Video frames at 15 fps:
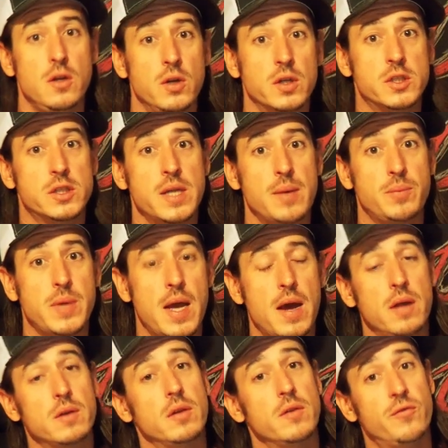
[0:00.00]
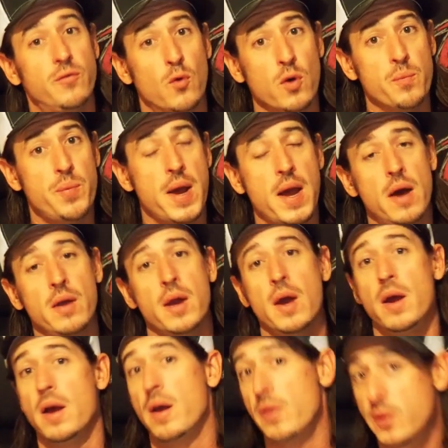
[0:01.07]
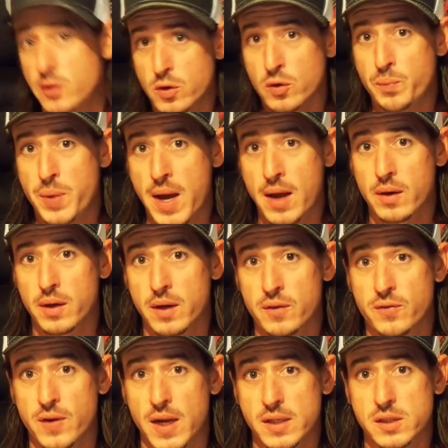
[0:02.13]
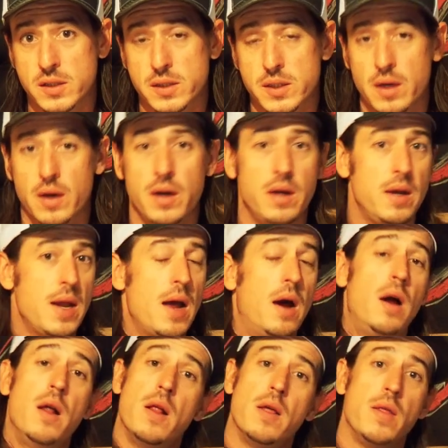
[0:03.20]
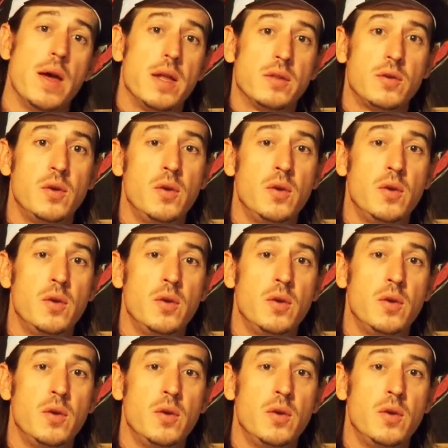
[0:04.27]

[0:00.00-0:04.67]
you can step down to the 4-pound and the 2-pound if necessary. Now, that